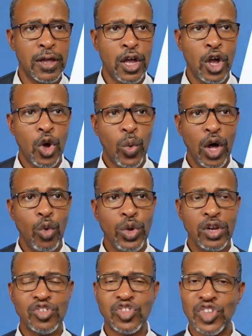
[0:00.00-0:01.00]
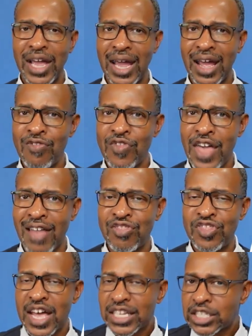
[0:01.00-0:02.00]
well we understand that
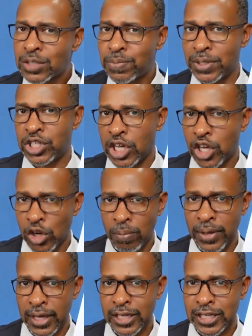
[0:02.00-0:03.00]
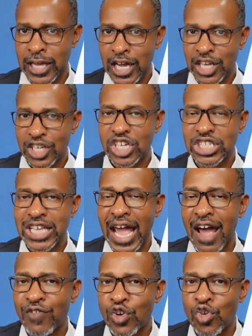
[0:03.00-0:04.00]
this particular beast does not
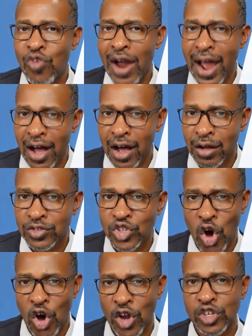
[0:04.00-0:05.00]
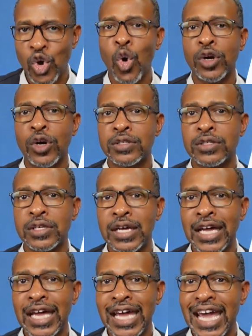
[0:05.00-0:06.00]
have crowns on its horns
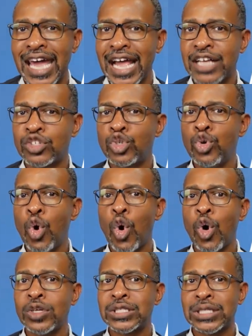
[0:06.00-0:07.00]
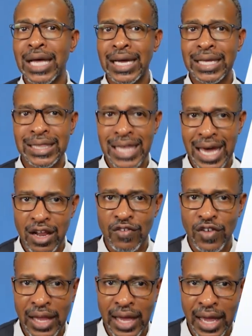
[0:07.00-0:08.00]
it has two horns like that of a
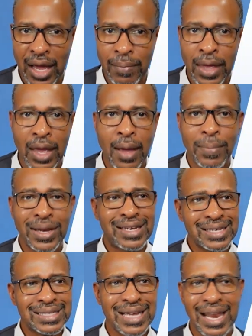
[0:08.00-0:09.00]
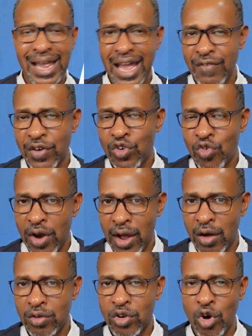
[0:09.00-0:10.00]
lamb, but it does not have a
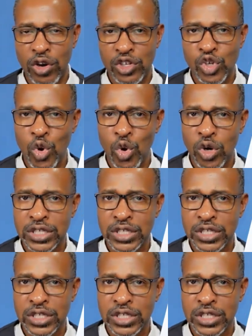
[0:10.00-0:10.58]
crown on its horns.